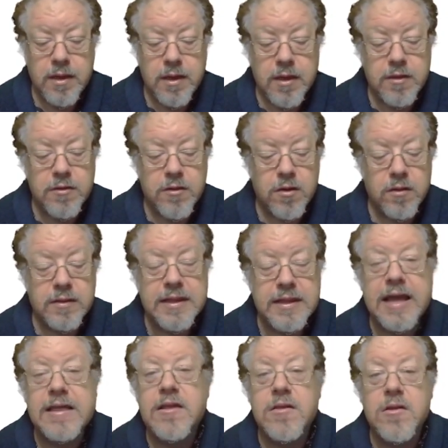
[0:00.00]
So
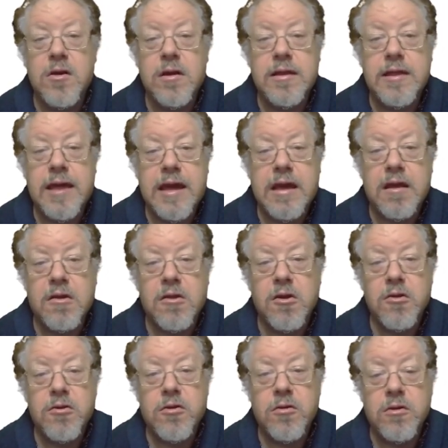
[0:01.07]
let's take a
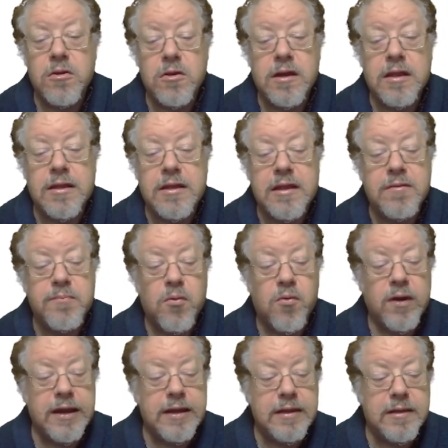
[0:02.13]
closer look at these
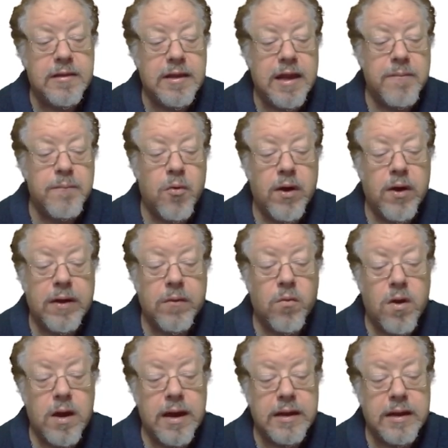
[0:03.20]
points. Now, point
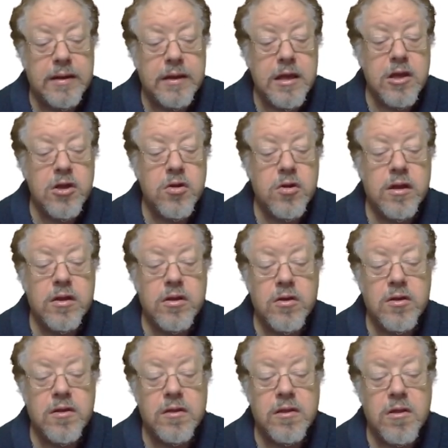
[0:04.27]
1, you can
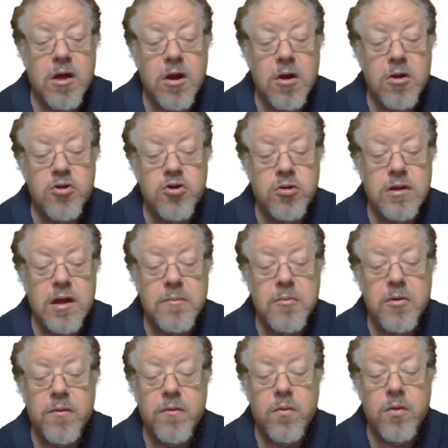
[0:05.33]
use a larger
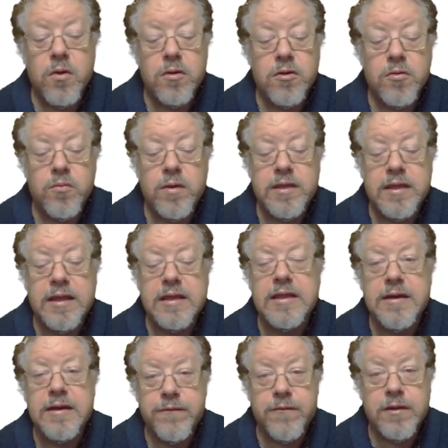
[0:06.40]
number of words within
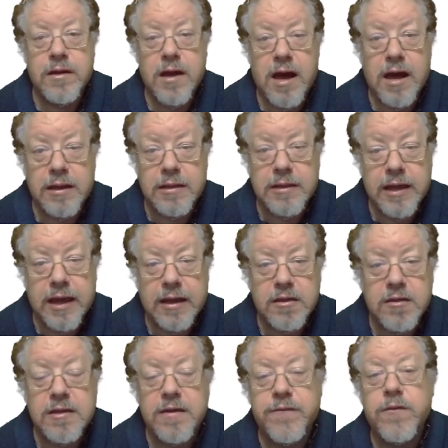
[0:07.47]
different
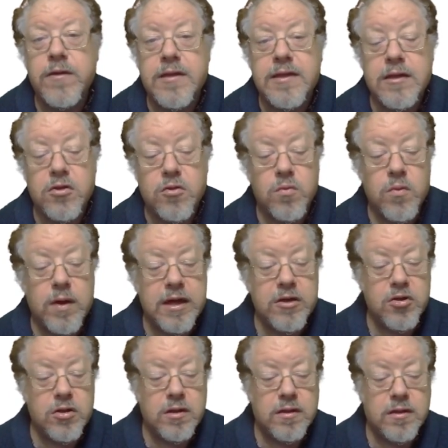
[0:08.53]
contexts, different
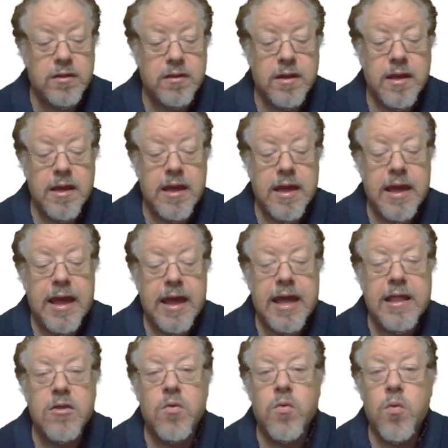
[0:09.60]
situations,
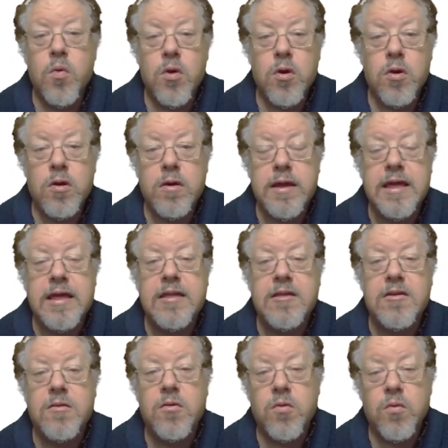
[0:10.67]
and the word
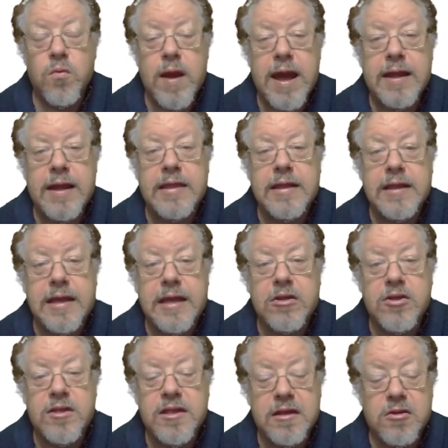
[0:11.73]
is correct in
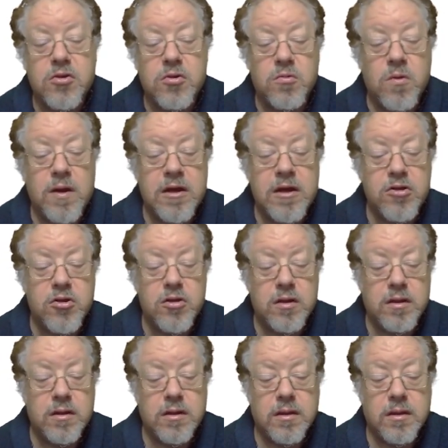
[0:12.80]
each situation.